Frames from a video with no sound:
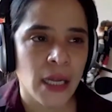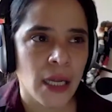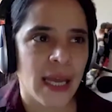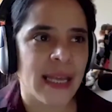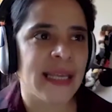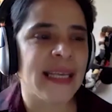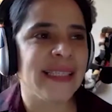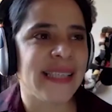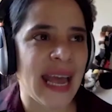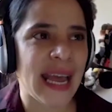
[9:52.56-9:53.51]
he
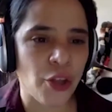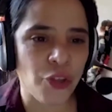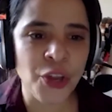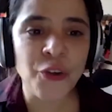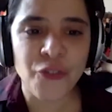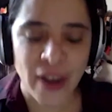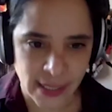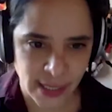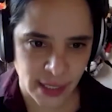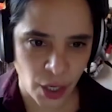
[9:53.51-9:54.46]
said, "Dear
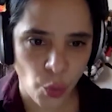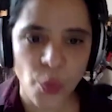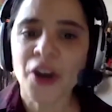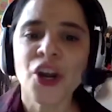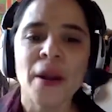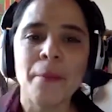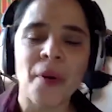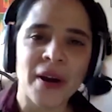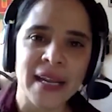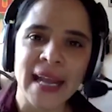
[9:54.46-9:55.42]
friends, we're not a
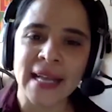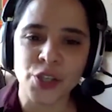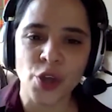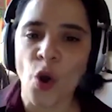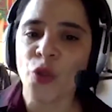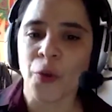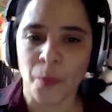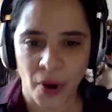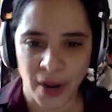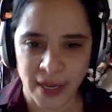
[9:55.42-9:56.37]
party as other
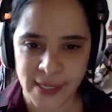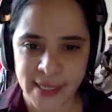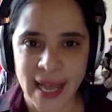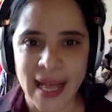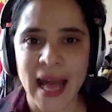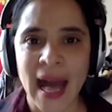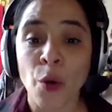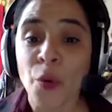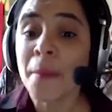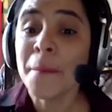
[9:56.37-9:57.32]
parties.
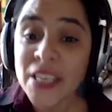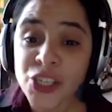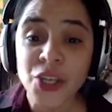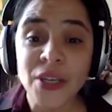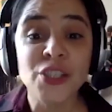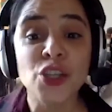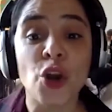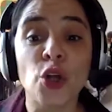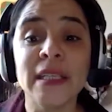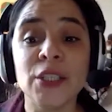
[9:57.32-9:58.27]
Our ambition is not
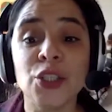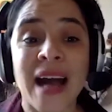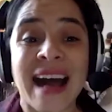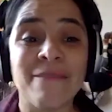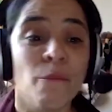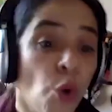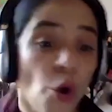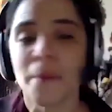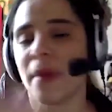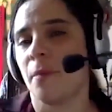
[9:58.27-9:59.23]
only to have
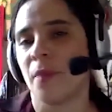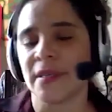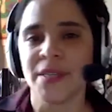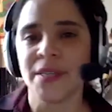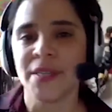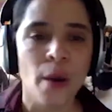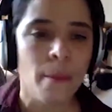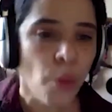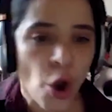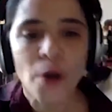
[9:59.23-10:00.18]
more members,
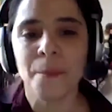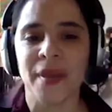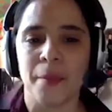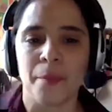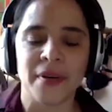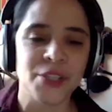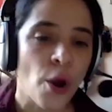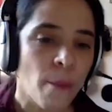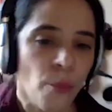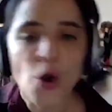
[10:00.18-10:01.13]
more papers,
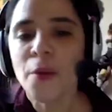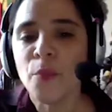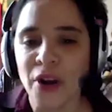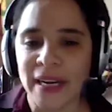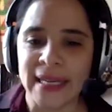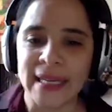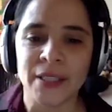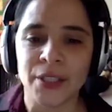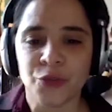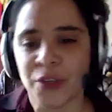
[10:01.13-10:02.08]
more money in
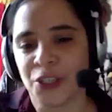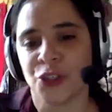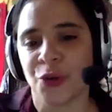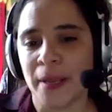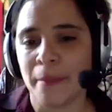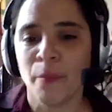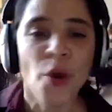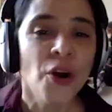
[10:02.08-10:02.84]
the treasury, more